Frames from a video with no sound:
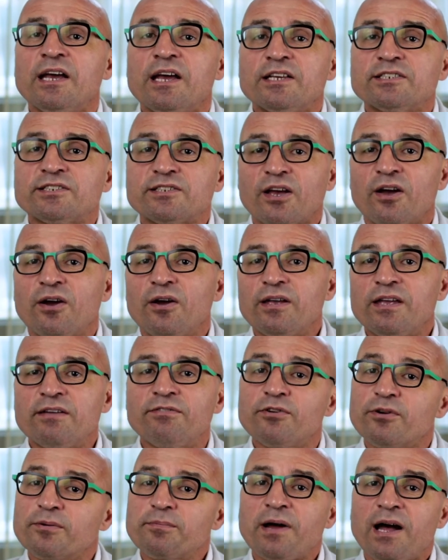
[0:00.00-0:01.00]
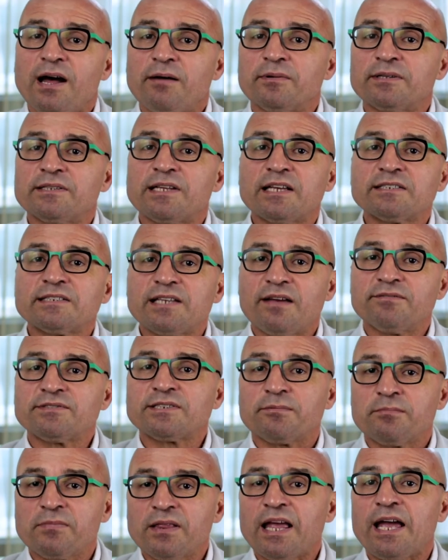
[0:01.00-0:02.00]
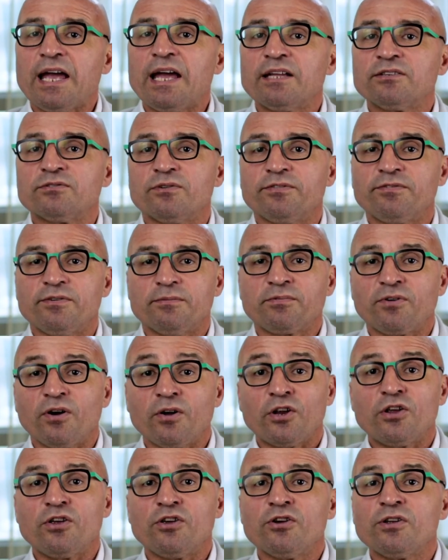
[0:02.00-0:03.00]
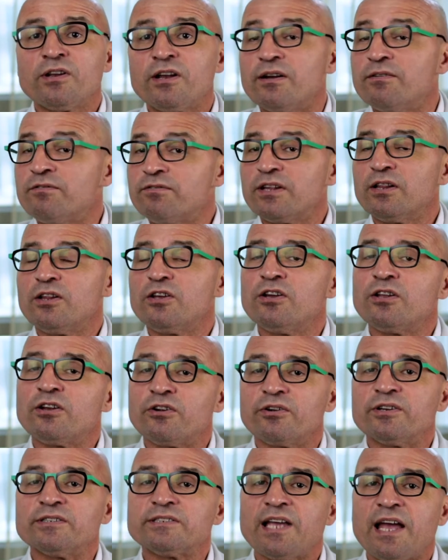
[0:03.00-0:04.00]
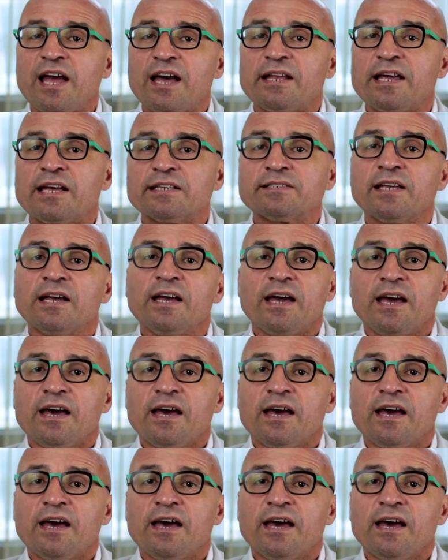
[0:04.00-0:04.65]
So if your apartment does have some land, or if you've got a unit, a villa unit or a townhouse,